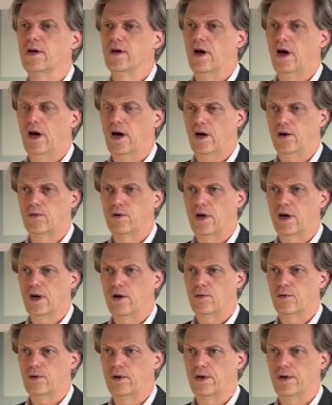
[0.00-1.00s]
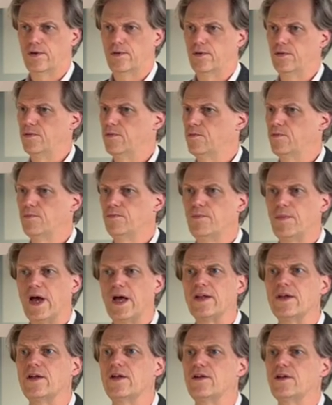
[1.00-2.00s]
how
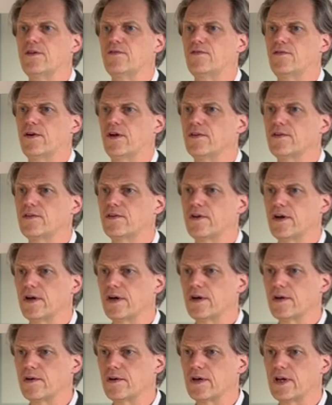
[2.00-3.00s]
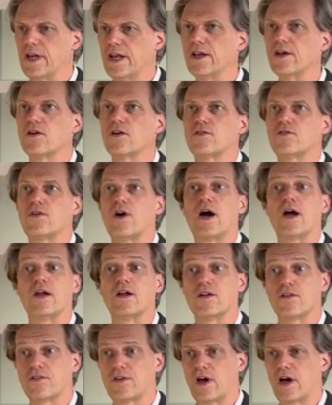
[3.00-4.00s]
many different clinical
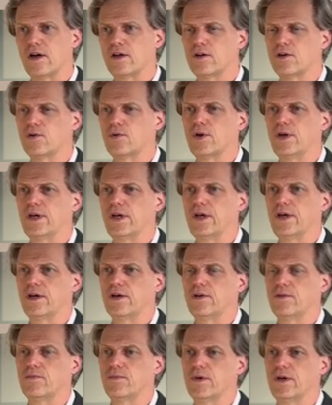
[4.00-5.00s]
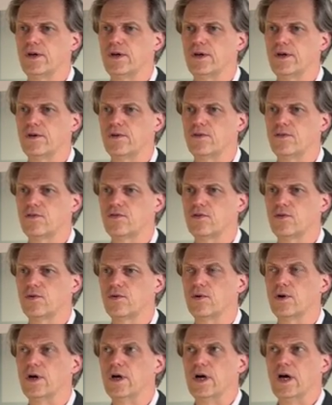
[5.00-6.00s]
trials are ongoing here.
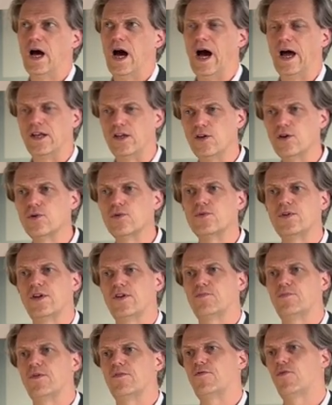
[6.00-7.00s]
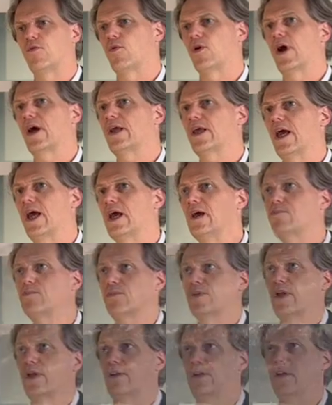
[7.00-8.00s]
So I knew this before I came,
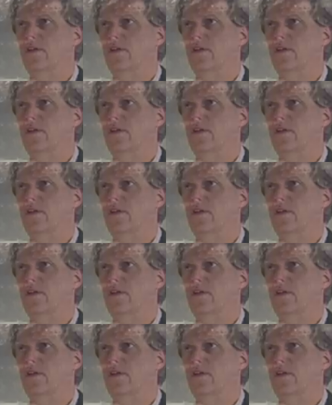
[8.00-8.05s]
that